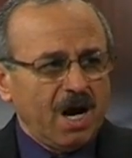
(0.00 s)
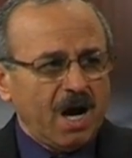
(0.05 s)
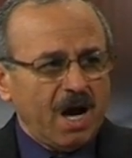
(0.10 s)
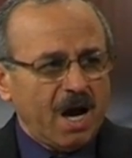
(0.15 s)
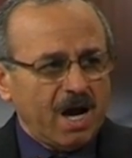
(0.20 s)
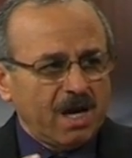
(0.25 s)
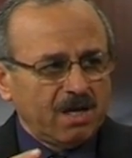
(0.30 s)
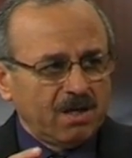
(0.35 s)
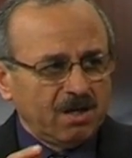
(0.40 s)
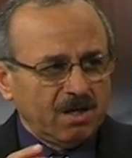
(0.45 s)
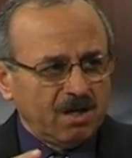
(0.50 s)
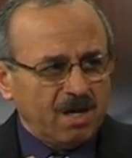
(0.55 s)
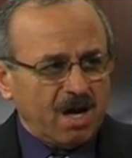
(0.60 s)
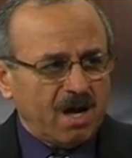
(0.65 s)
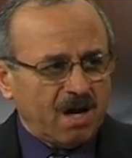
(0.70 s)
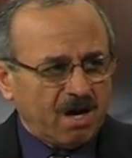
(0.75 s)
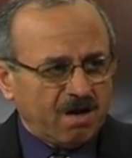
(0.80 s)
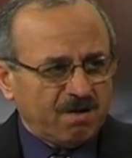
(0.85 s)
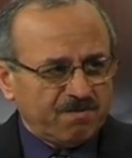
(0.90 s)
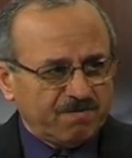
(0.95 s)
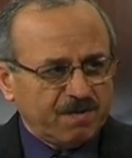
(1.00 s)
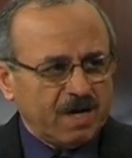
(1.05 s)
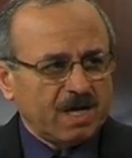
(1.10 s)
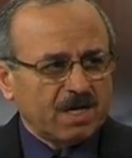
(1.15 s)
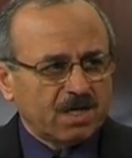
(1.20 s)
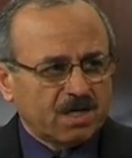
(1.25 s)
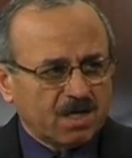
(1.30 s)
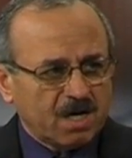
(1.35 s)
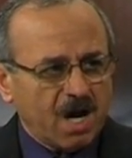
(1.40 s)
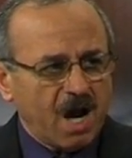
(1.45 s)
and love
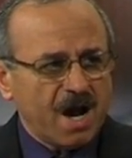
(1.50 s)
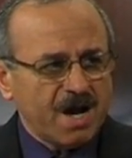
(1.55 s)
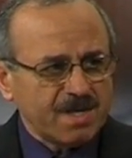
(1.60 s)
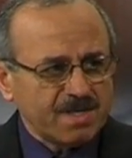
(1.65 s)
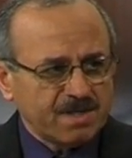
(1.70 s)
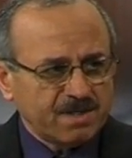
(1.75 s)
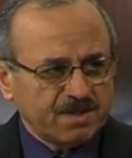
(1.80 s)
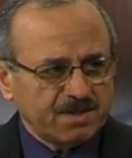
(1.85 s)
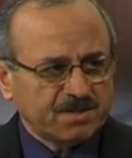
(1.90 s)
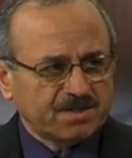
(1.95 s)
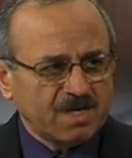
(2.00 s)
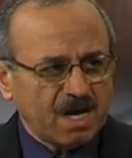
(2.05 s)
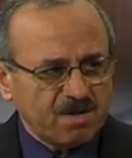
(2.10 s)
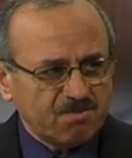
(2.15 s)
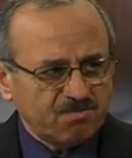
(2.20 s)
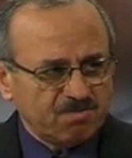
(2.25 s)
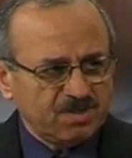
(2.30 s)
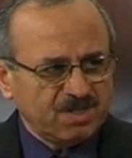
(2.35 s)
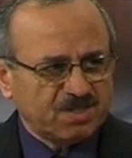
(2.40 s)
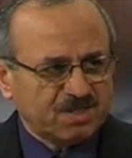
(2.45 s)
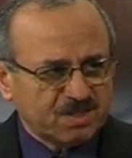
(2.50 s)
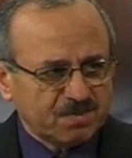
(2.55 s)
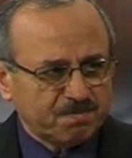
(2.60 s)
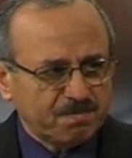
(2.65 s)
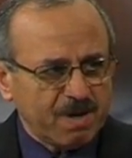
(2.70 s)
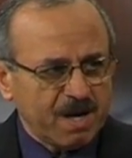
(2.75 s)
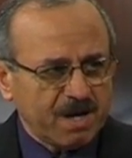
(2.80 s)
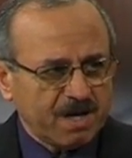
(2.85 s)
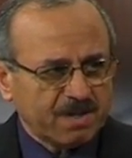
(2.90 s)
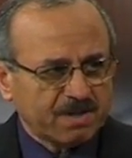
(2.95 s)
and kindness and
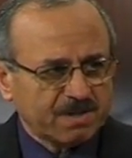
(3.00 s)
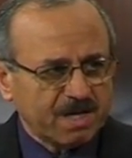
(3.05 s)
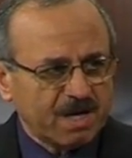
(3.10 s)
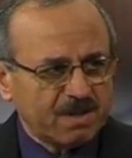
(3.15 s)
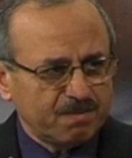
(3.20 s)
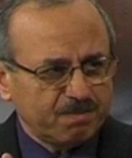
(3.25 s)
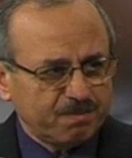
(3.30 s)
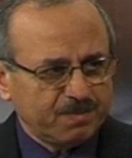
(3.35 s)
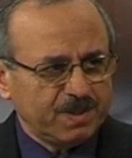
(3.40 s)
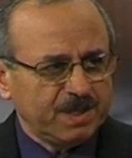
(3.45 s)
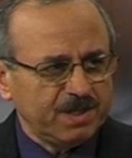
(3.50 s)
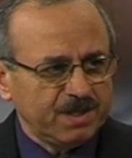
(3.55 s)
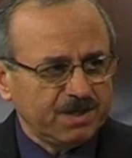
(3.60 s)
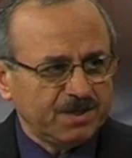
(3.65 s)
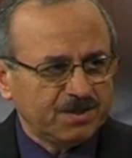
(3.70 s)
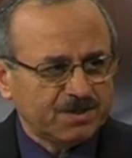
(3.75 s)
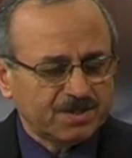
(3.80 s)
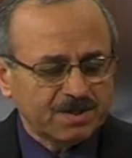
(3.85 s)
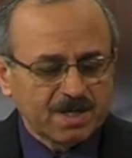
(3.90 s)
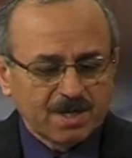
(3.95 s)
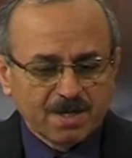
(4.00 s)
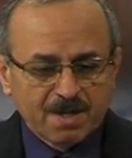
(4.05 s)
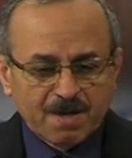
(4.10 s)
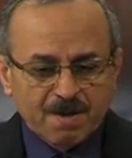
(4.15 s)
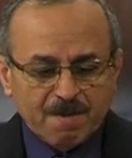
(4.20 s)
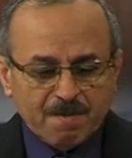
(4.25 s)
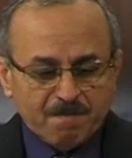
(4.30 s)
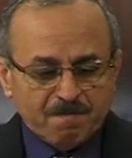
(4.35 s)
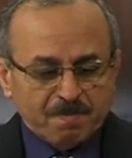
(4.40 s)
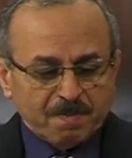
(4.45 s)
respect and peace,
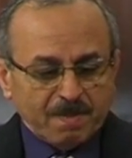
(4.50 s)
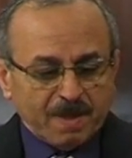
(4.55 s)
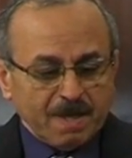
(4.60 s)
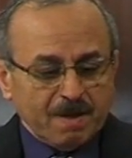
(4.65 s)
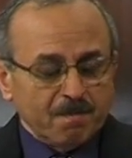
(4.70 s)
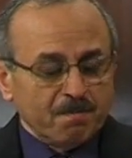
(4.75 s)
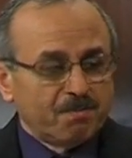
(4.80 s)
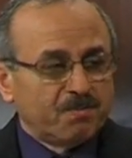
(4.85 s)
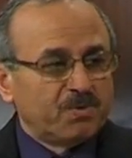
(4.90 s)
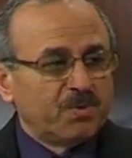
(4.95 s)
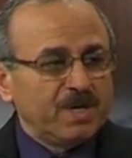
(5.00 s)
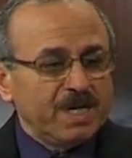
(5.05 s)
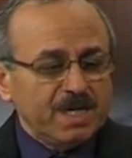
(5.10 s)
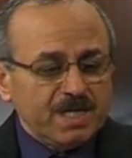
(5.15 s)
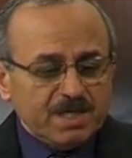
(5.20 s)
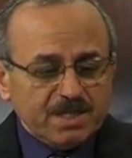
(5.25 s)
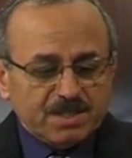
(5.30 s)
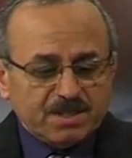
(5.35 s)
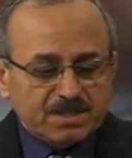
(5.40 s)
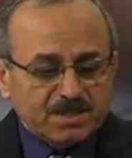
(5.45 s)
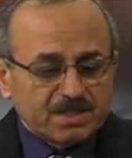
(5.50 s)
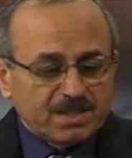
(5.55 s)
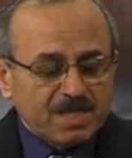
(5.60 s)
brings